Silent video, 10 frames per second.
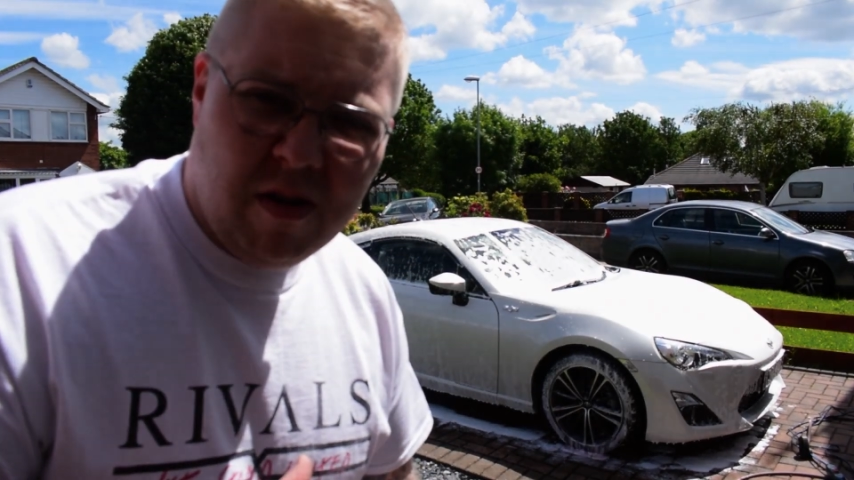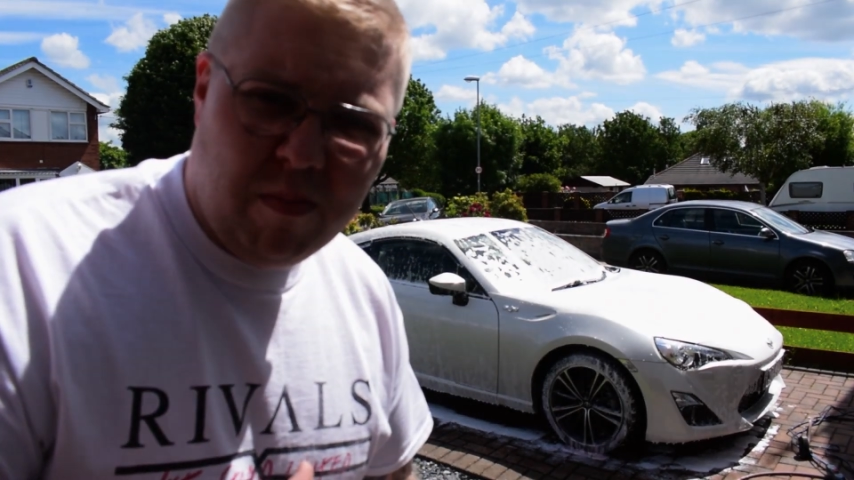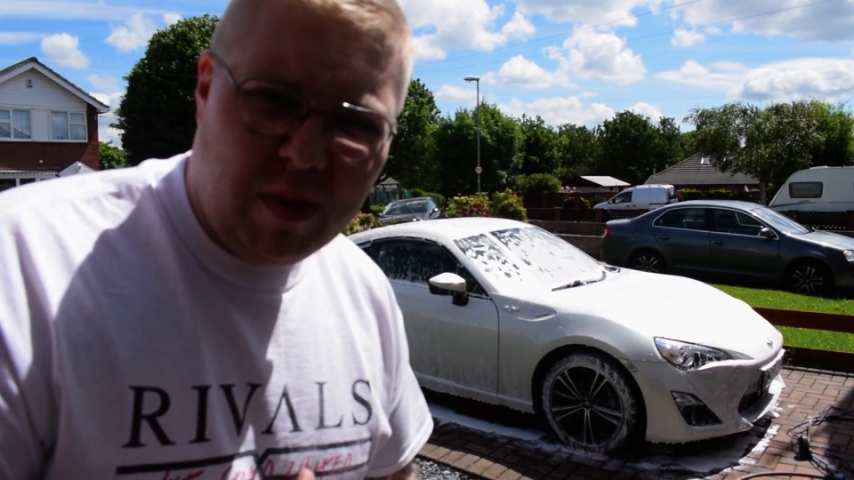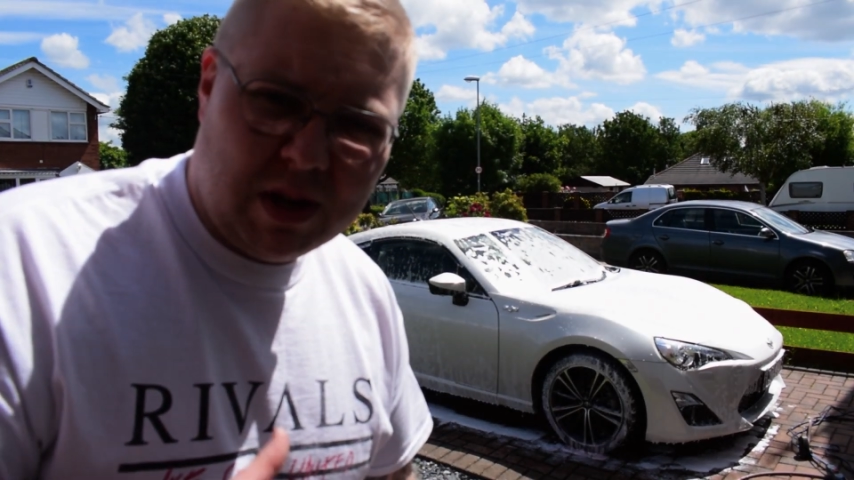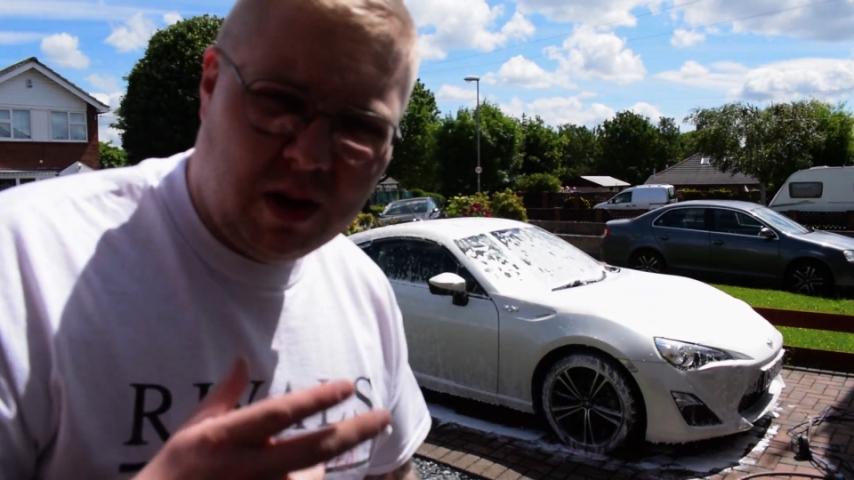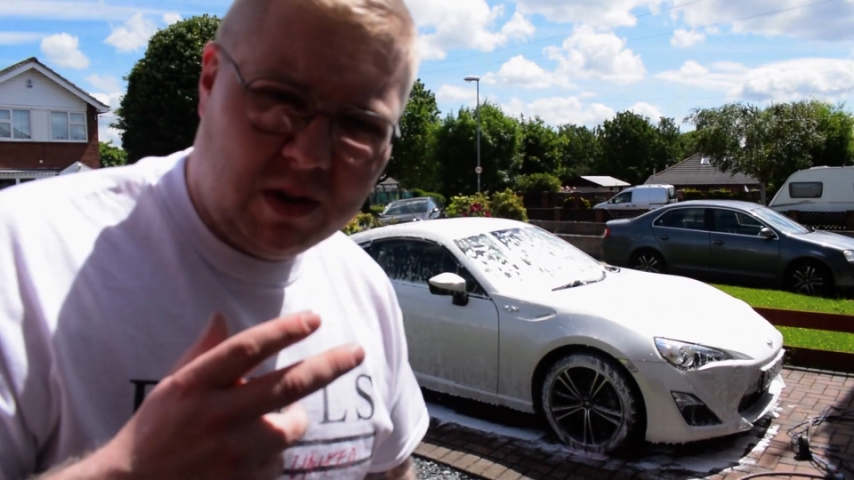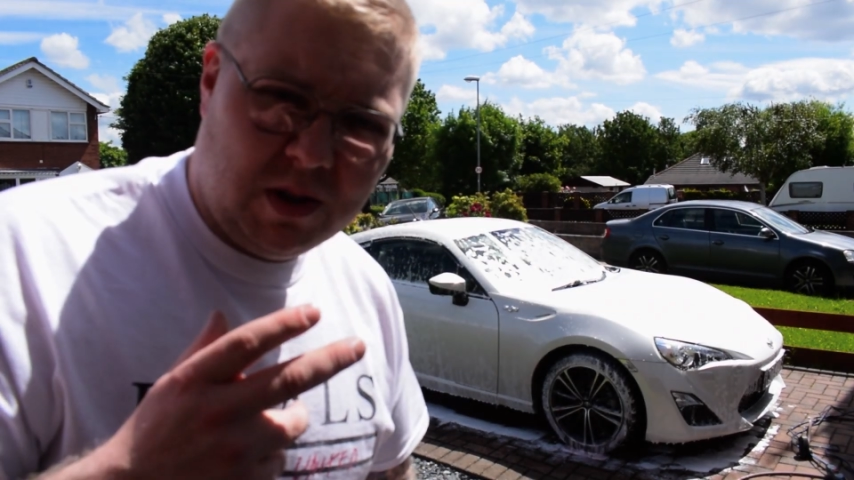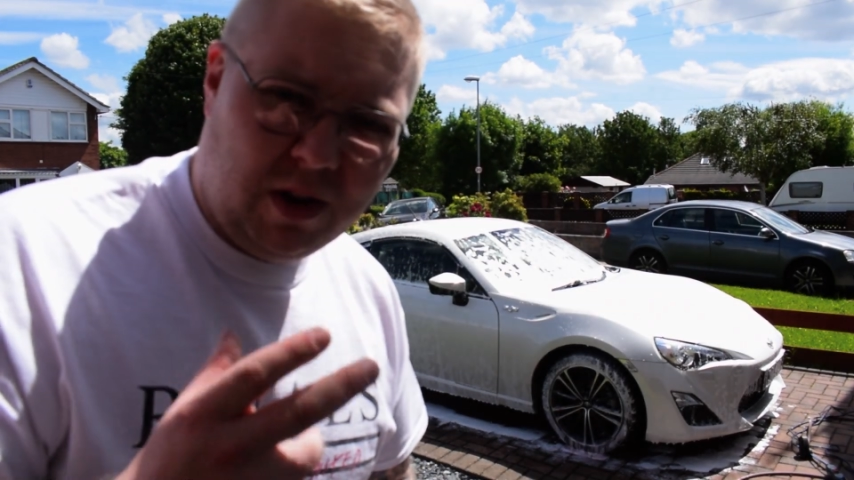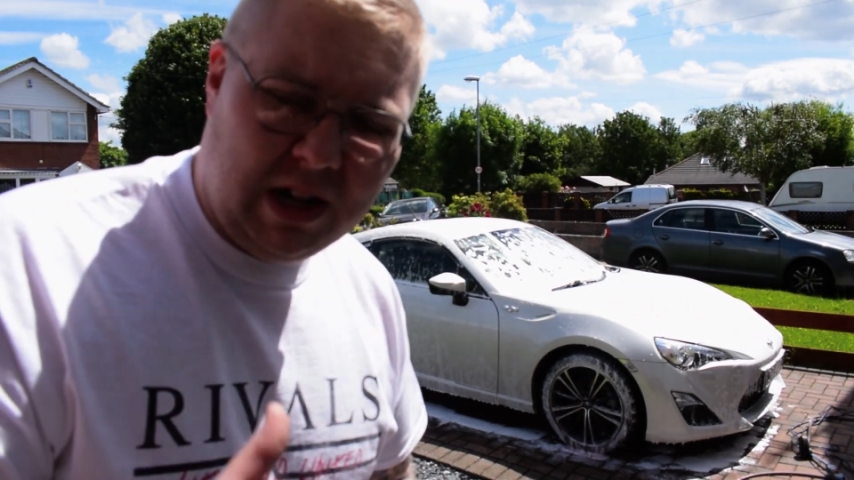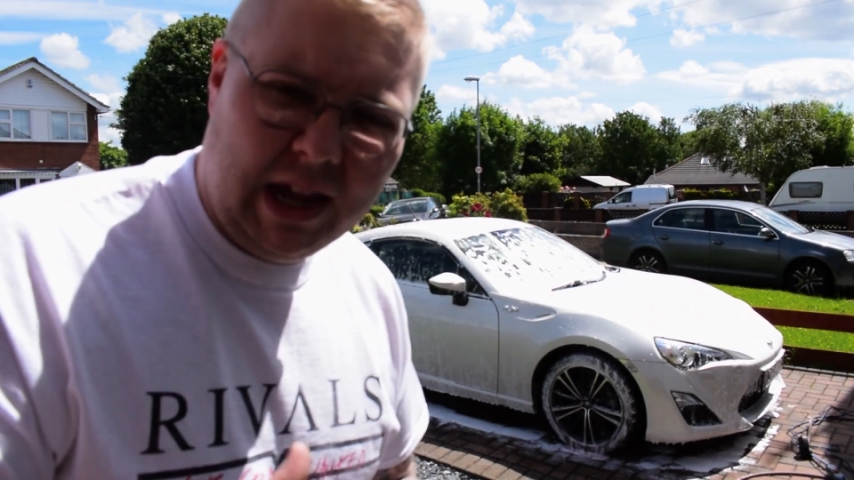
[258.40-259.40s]
but it's
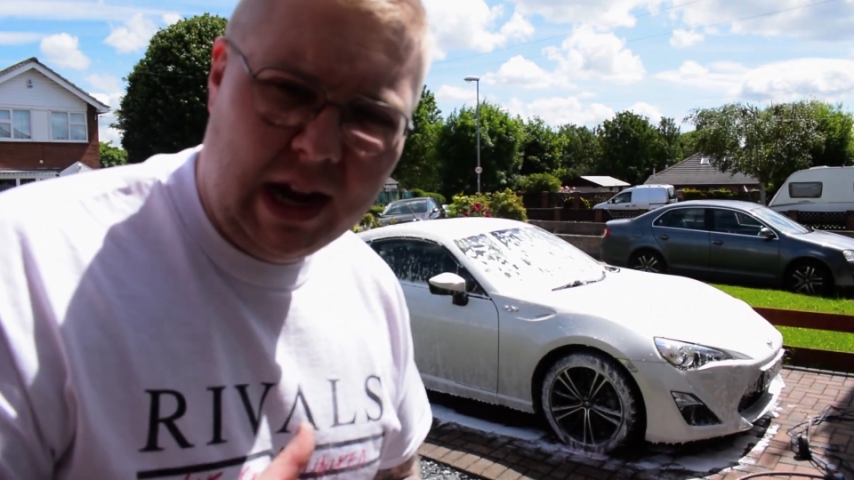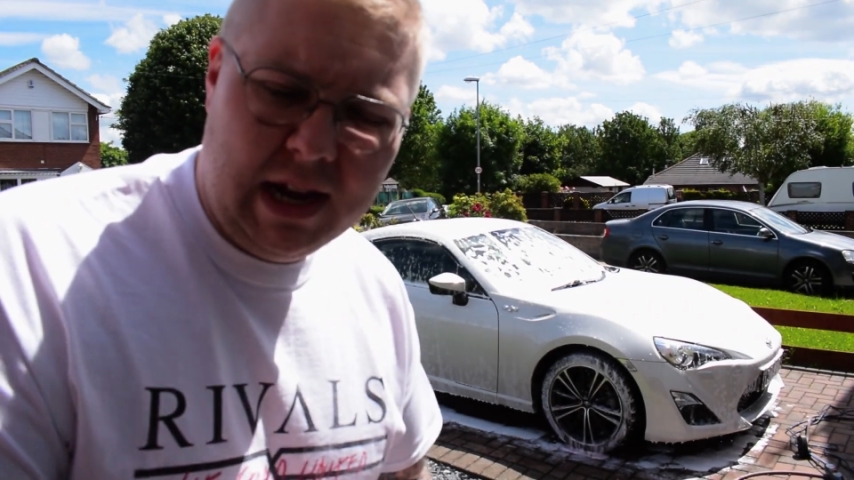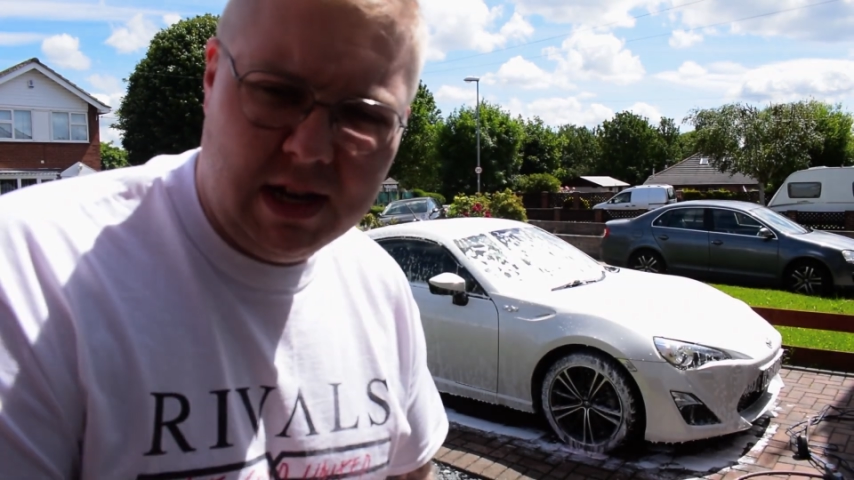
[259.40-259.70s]
also clinging in